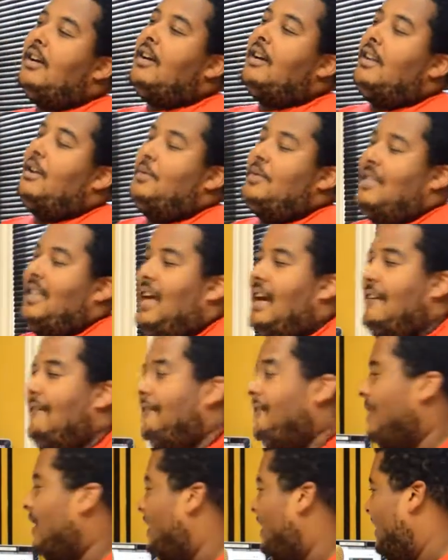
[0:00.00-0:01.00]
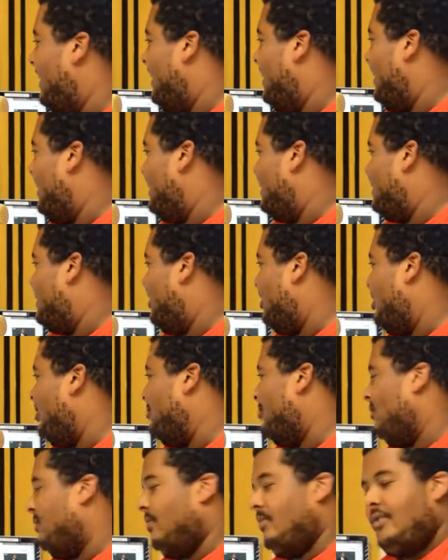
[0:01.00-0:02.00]
was a lot of flooding and
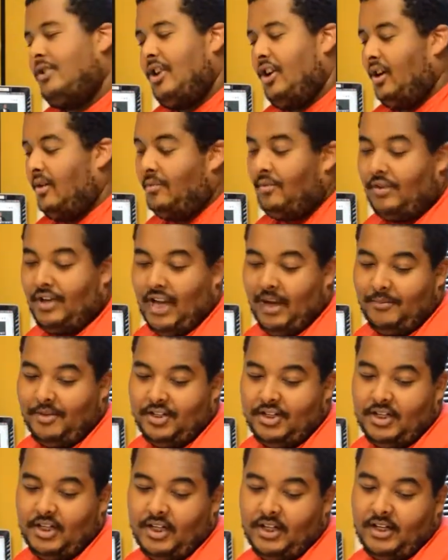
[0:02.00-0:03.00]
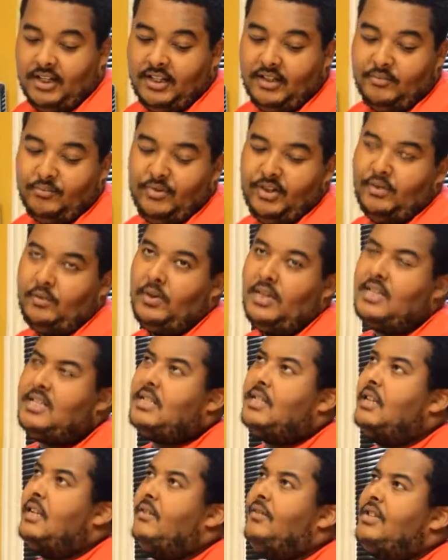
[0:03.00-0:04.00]
terrible damage done in the
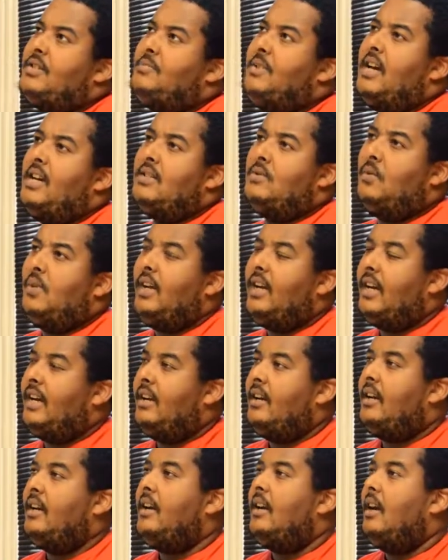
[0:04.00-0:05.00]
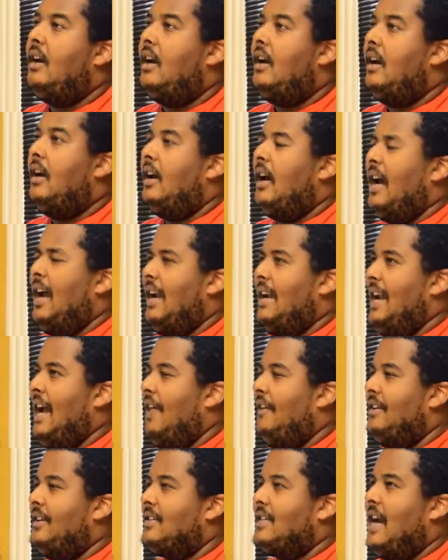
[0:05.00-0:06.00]
Midwest this past weekend. And now
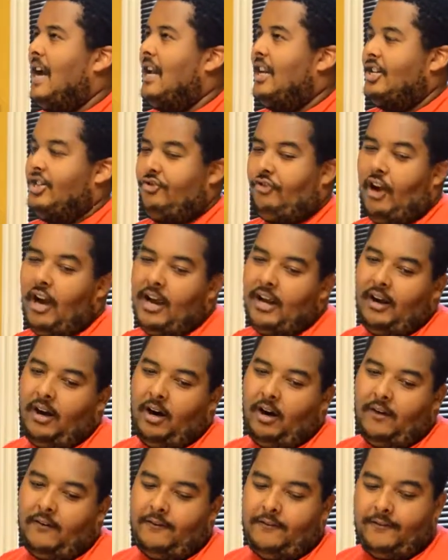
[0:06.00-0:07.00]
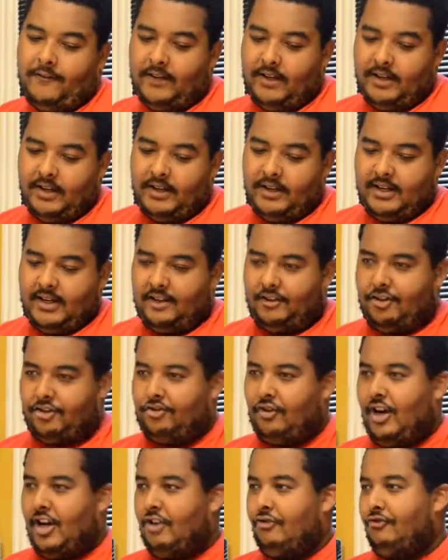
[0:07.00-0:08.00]
that it's kind of drying off and they're
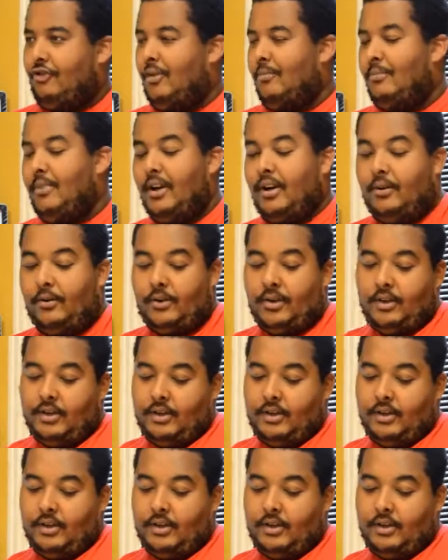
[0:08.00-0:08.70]
trying to rebuild,